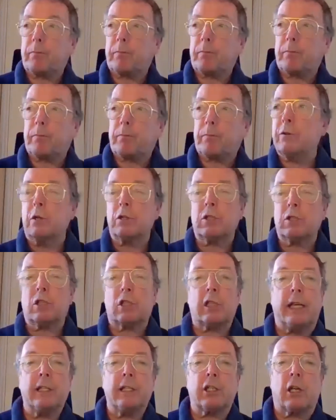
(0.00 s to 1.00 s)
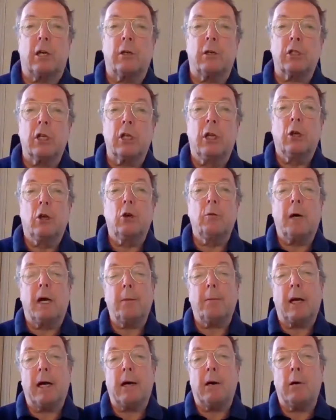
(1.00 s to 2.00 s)
We've got Stagecoach, who
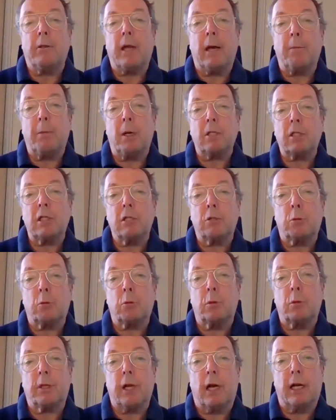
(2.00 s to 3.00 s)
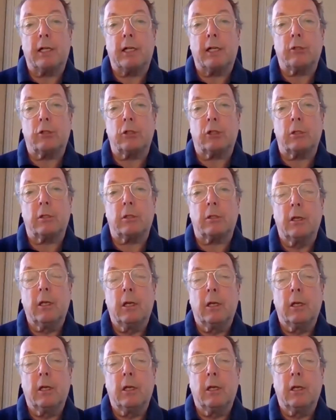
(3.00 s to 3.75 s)
might power their buses with hydrogen.